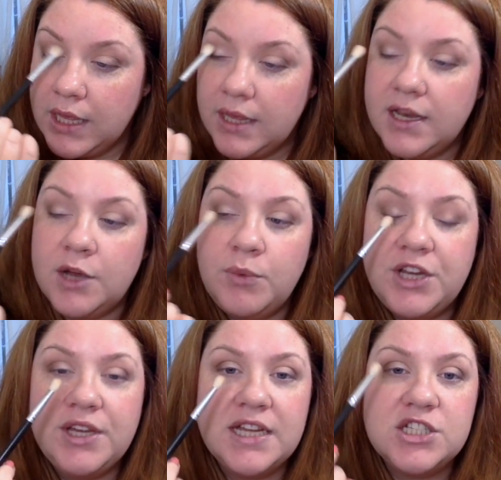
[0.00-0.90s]
Now when
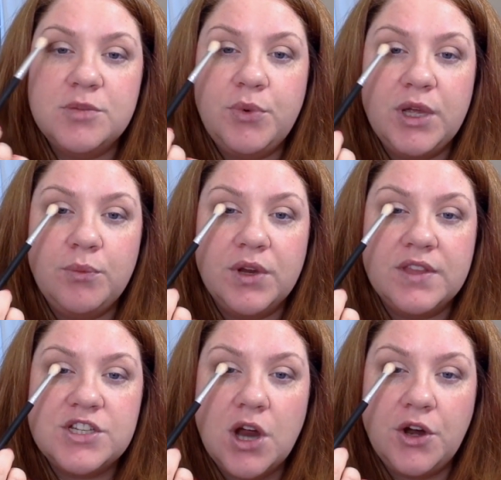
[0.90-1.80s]
you get to the point where the
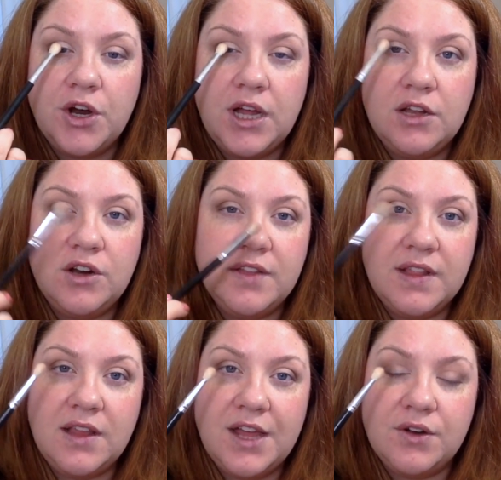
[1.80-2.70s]
darker color and the
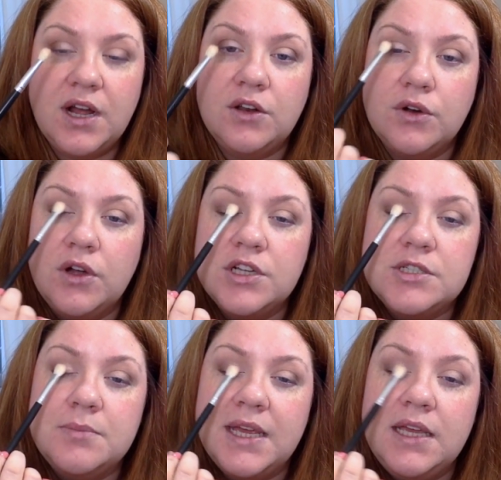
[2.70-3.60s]
lighter color are going to
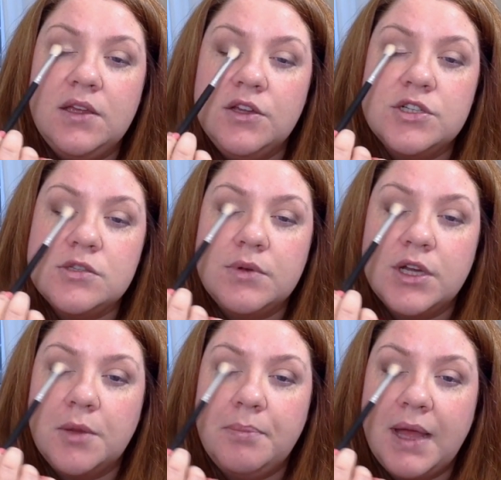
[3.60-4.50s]
meet, you just want to
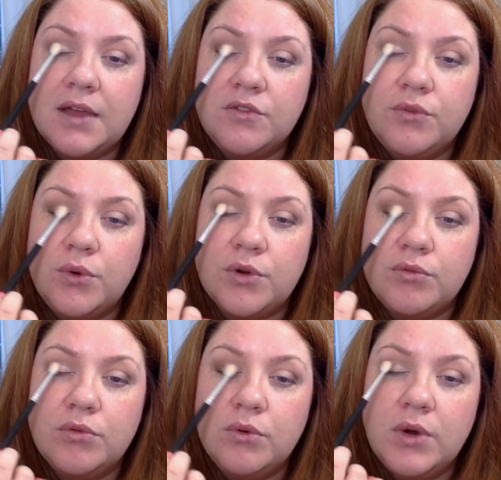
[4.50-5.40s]
go back and forward
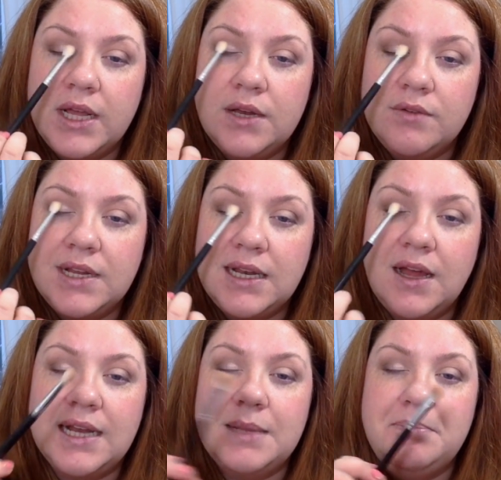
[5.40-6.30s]
really, really
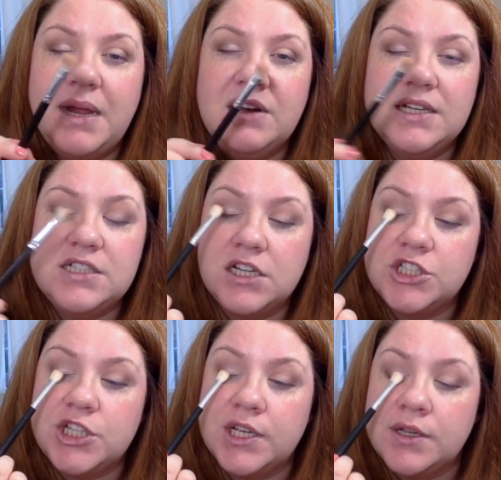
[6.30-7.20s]
lightly, barely
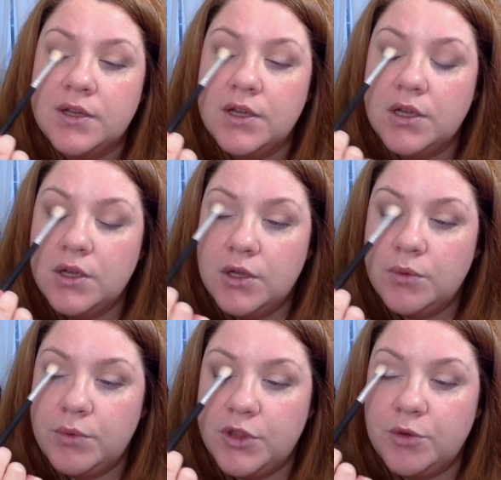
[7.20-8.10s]
touching
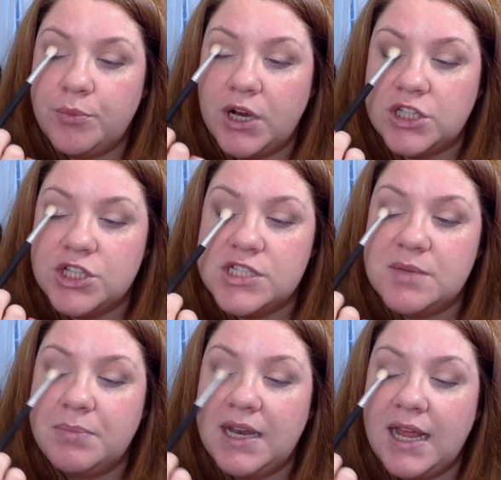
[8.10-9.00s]
with your brush, just to
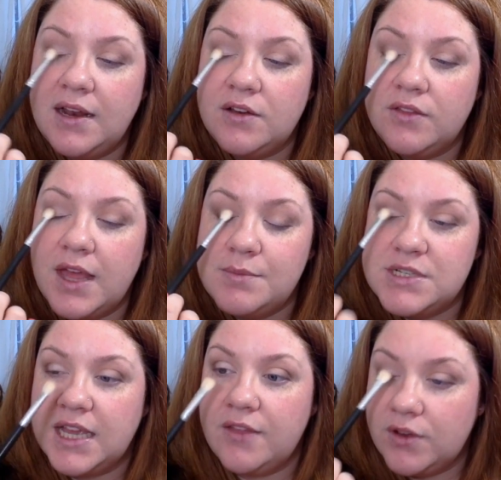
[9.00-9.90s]
blend them
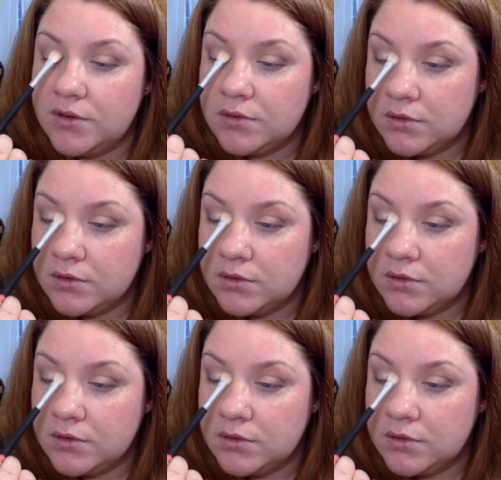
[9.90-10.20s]
together.